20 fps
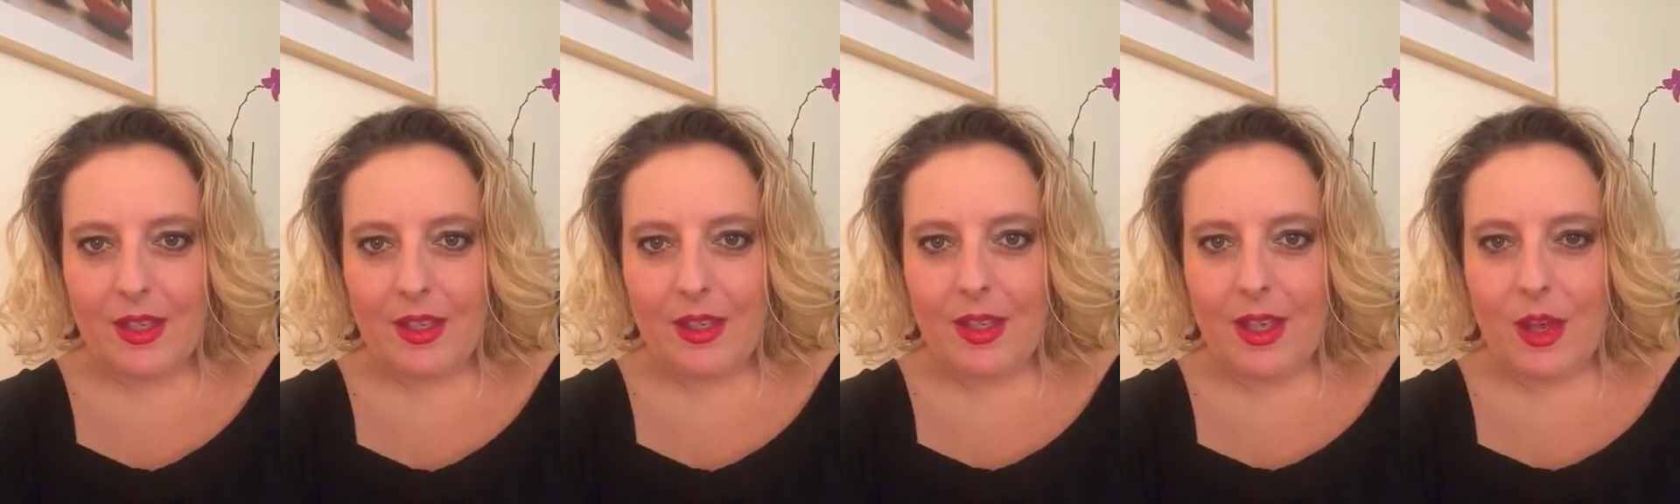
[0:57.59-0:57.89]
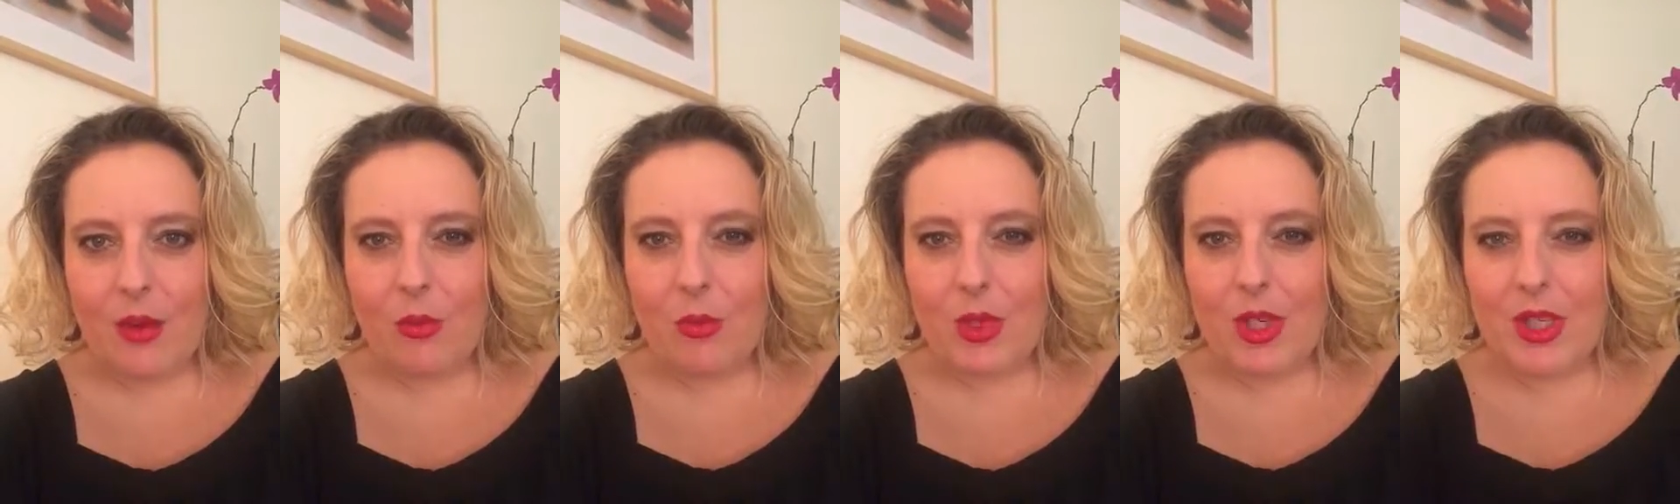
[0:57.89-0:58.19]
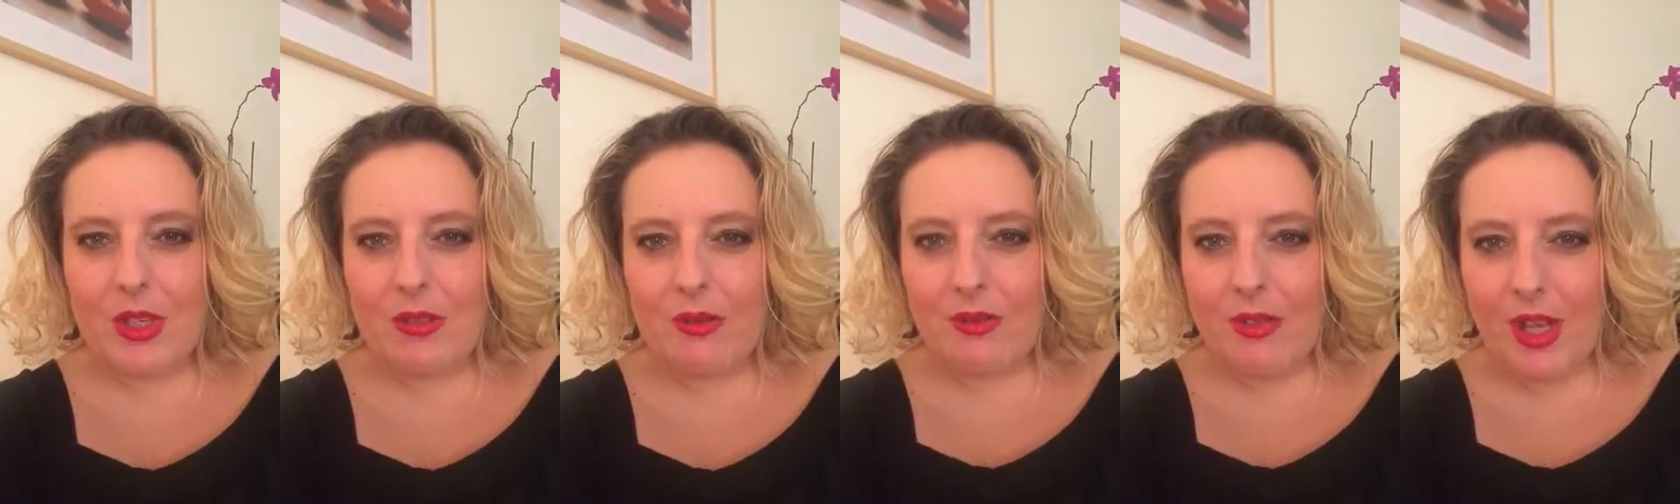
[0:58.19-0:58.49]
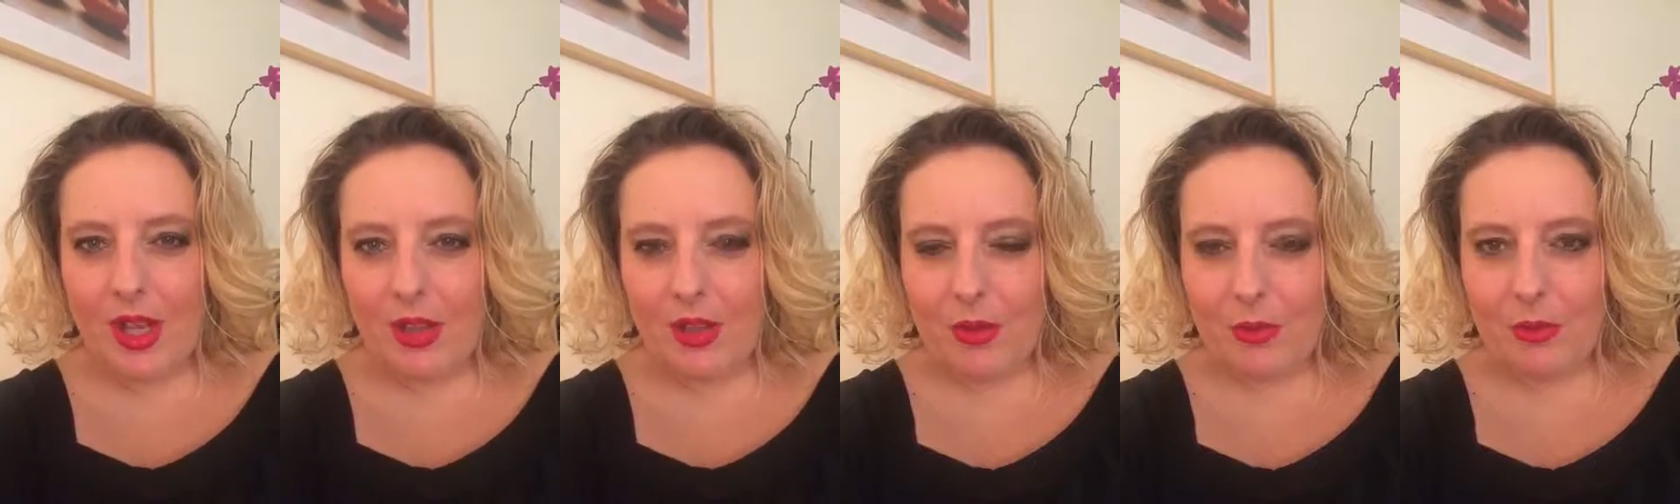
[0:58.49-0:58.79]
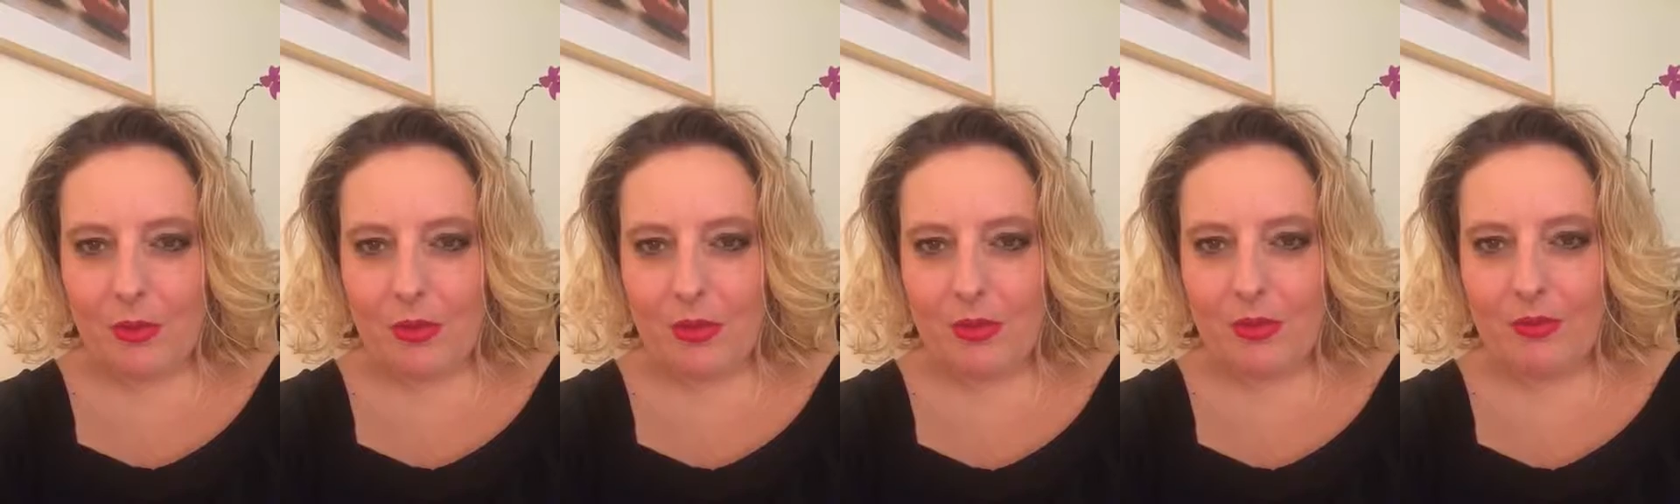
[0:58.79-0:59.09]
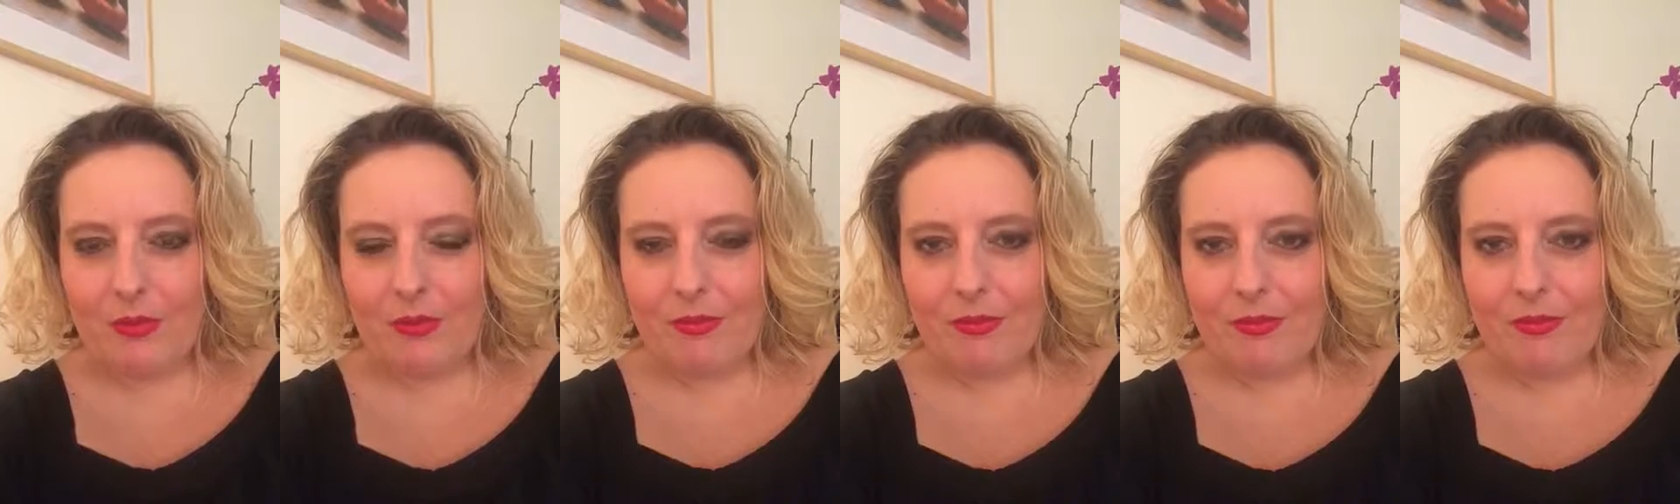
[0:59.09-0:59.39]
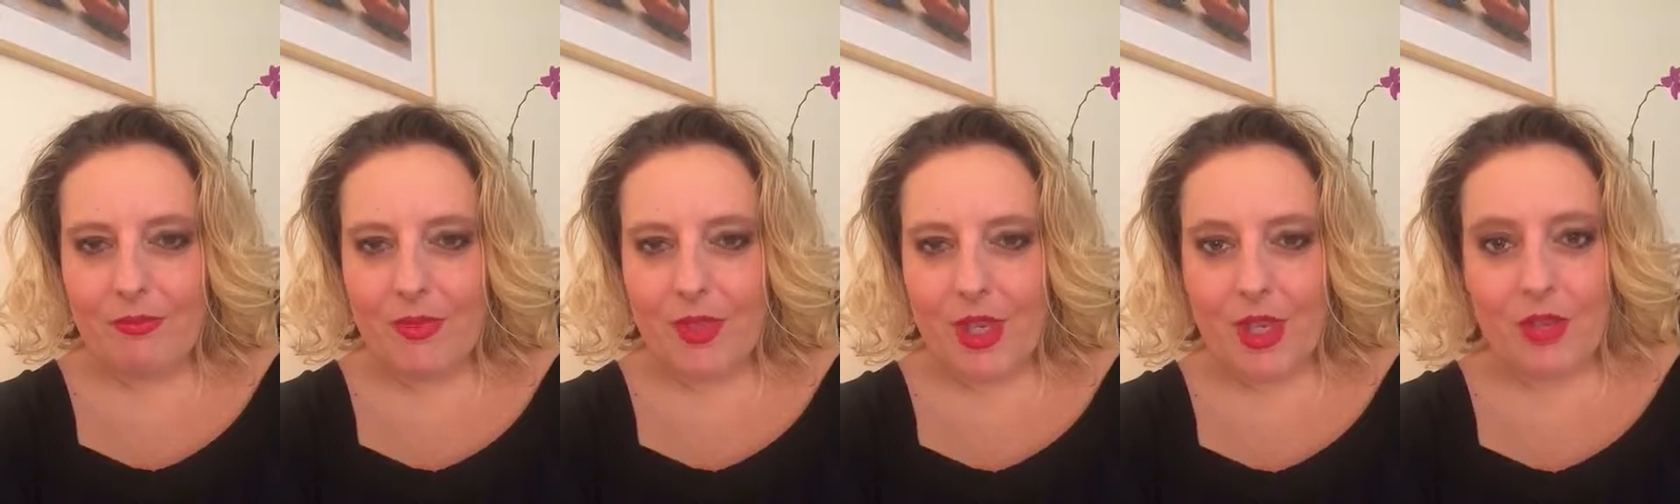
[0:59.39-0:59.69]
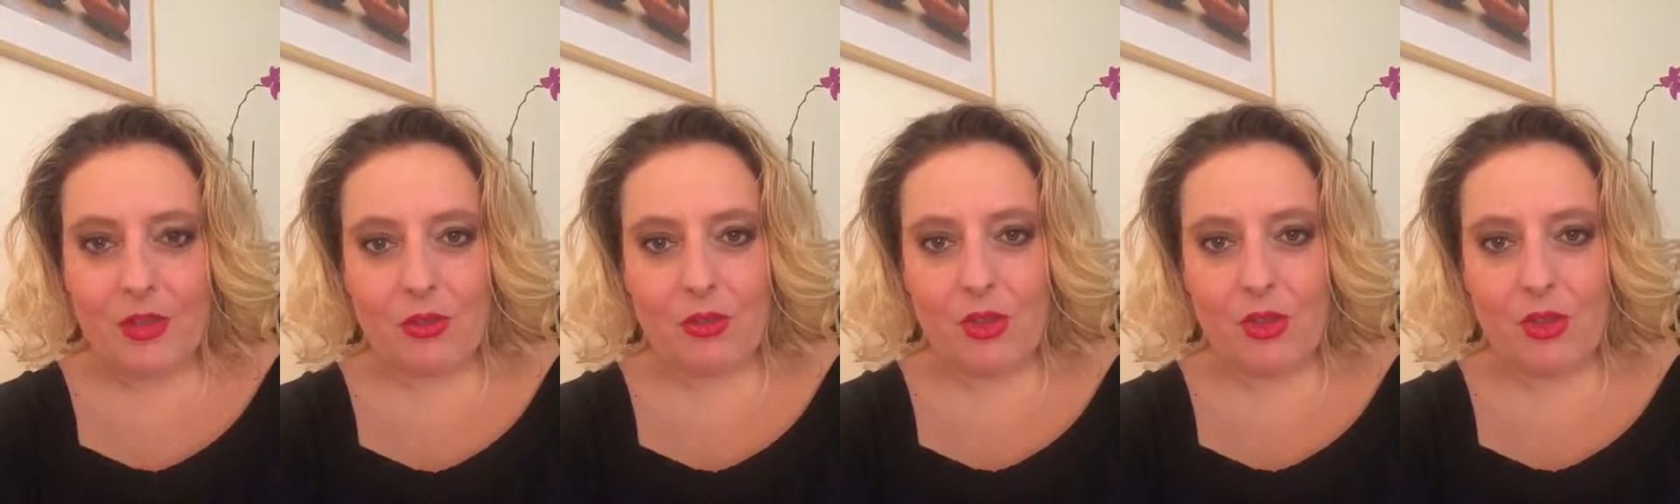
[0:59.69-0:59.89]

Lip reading: that we develop as